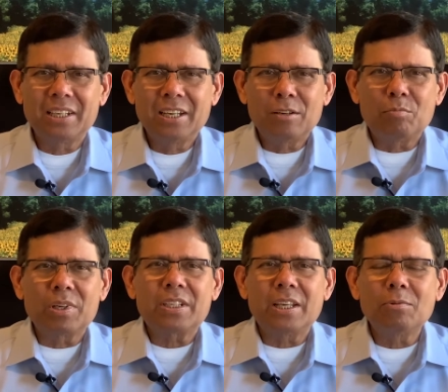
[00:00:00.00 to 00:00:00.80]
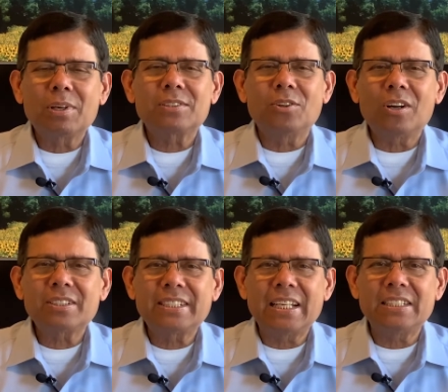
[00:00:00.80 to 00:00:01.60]
But he was not
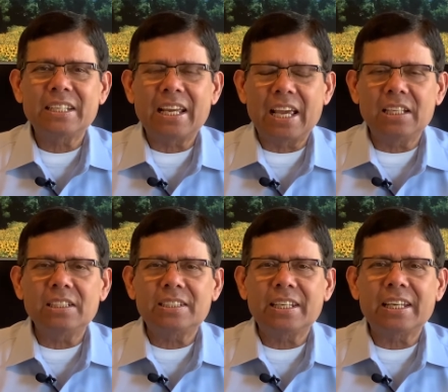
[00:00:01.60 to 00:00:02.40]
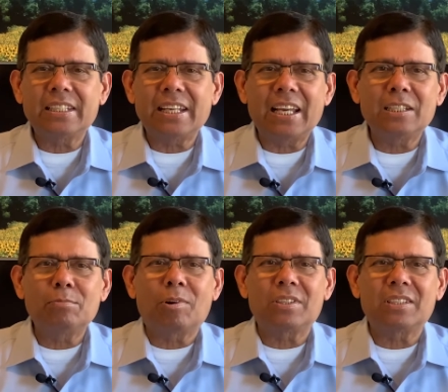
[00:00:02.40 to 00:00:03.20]
changing anything in
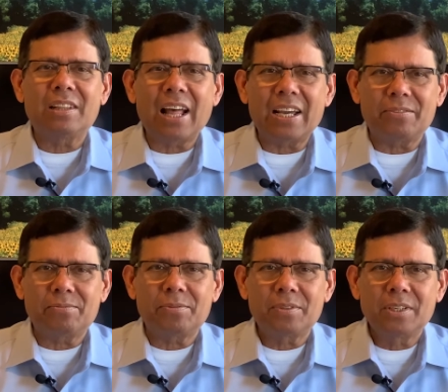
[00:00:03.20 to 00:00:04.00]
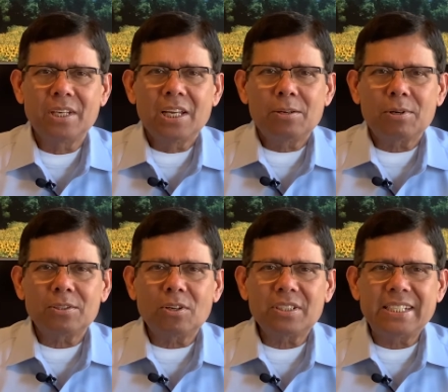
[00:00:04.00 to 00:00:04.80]
anybody's life. He was
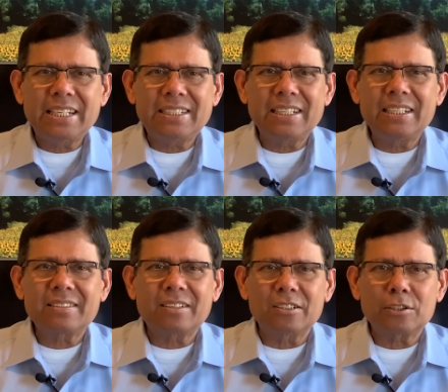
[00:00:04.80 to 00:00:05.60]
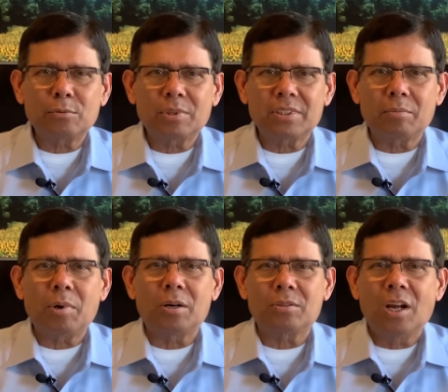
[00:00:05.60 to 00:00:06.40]
not teaching his customers
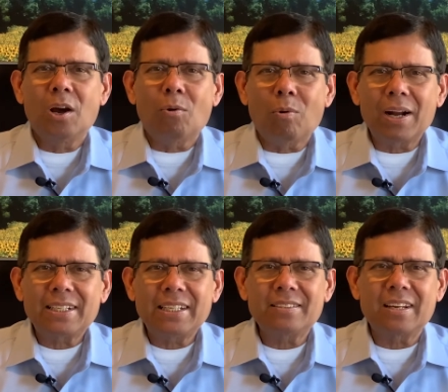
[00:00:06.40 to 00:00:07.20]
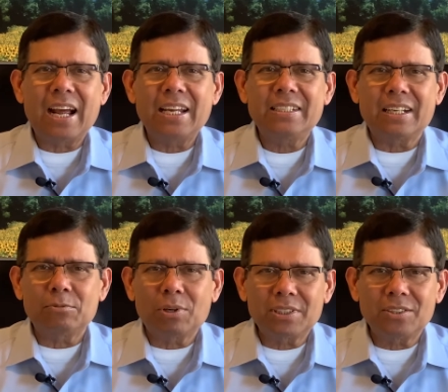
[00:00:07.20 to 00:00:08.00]
about what is right and
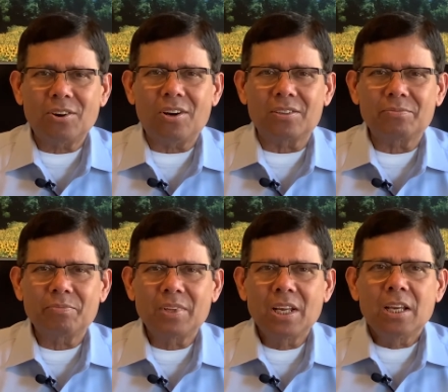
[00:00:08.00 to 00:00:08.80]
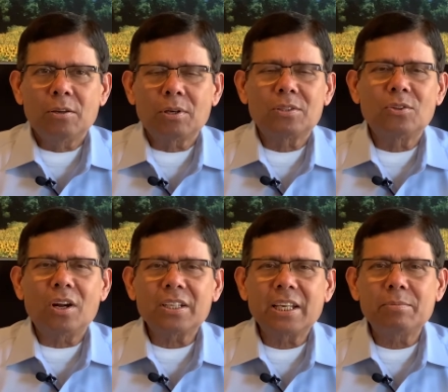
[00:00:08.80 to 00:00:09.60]
what is wrong. He was
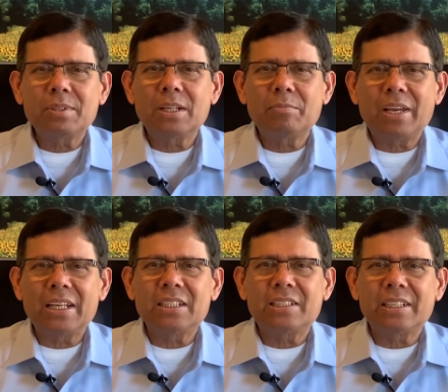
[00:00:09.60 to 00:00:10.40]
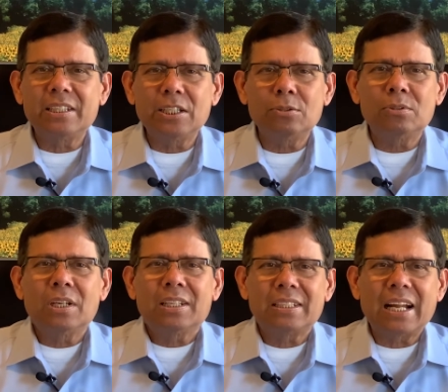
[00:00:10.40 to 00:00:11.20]
not giving them anything new
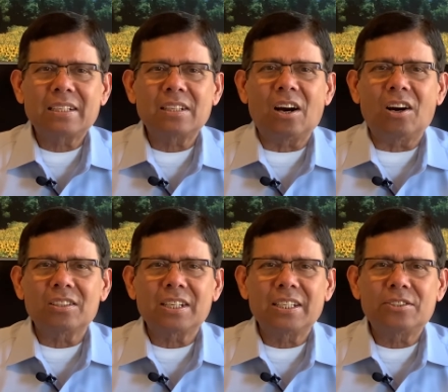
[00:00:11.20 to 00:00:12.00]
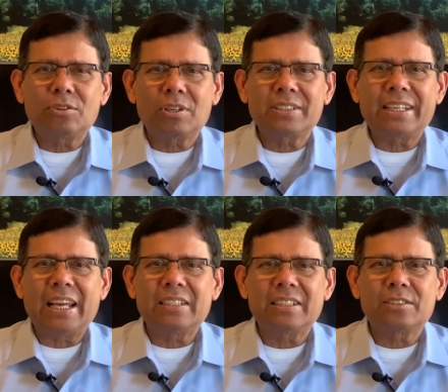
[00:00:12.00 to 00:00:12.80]
that the other insurance
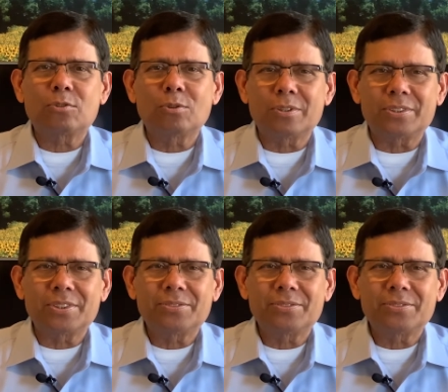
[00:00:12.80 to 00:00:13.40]
agent couldn't.